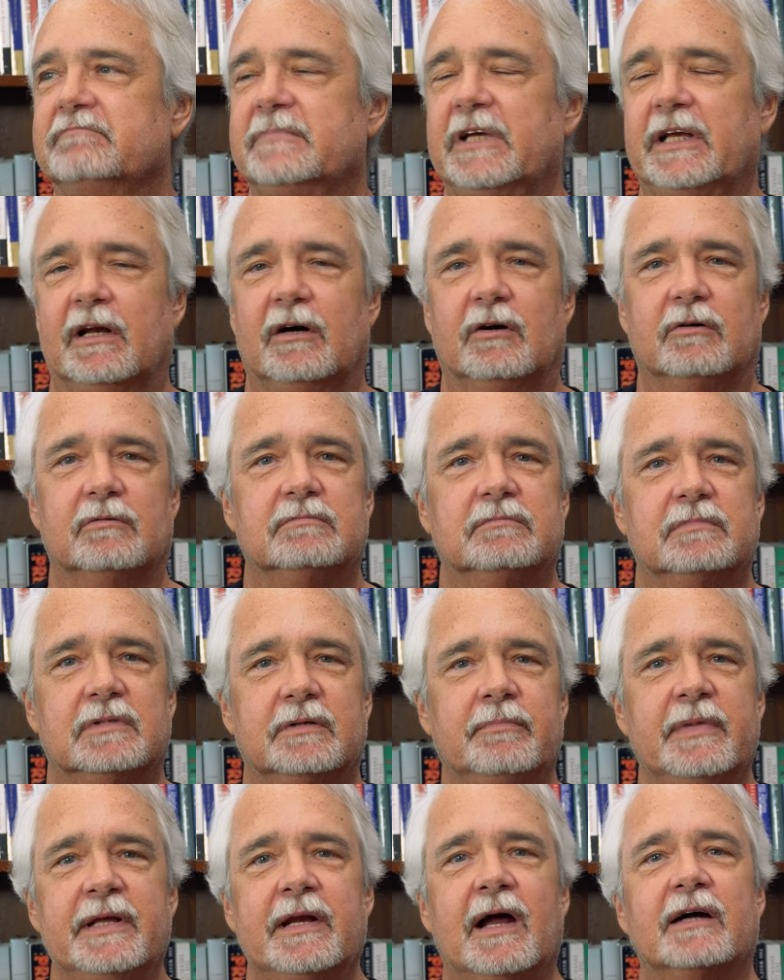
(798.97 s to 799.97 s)
you know,
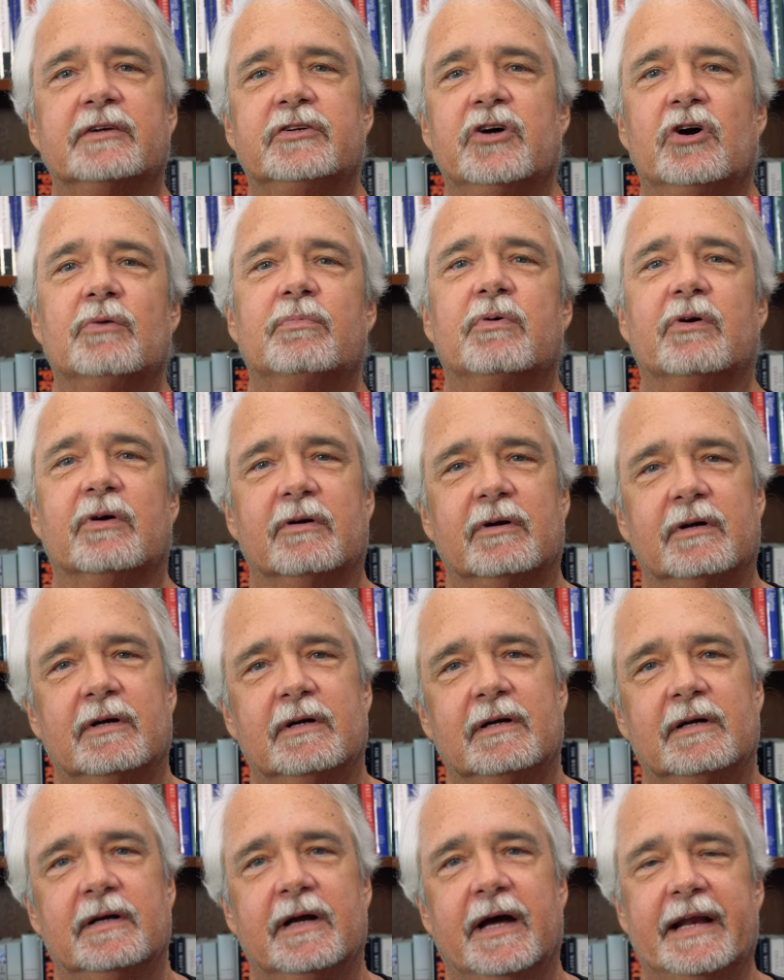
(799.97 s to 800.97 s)
mid-October
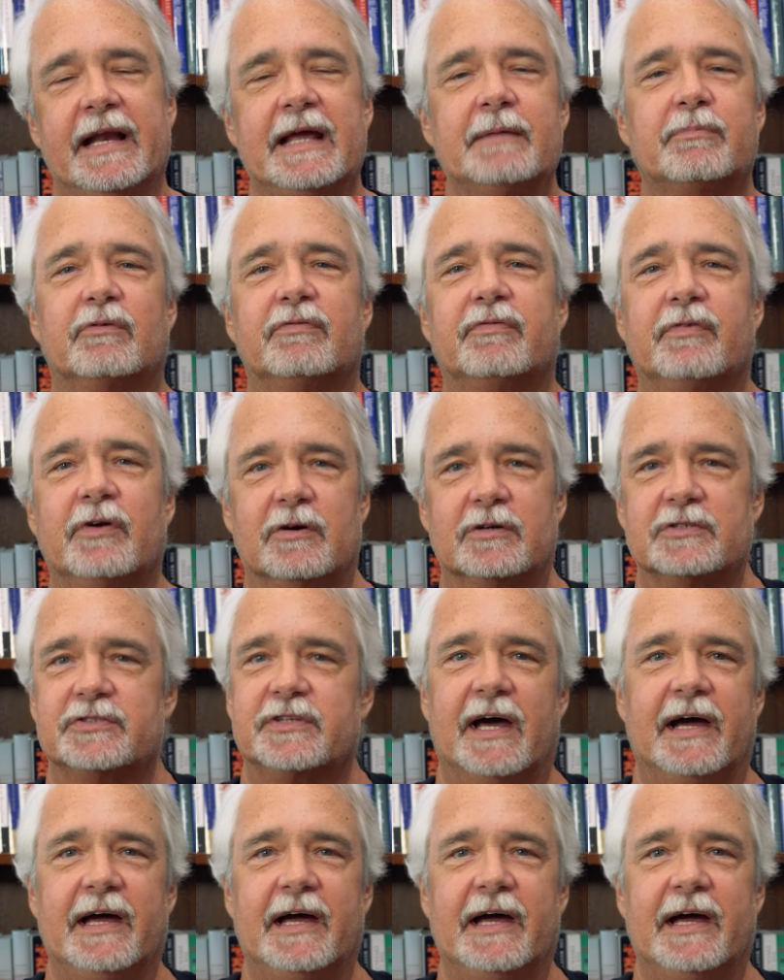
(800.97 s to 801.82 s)
and April 1st,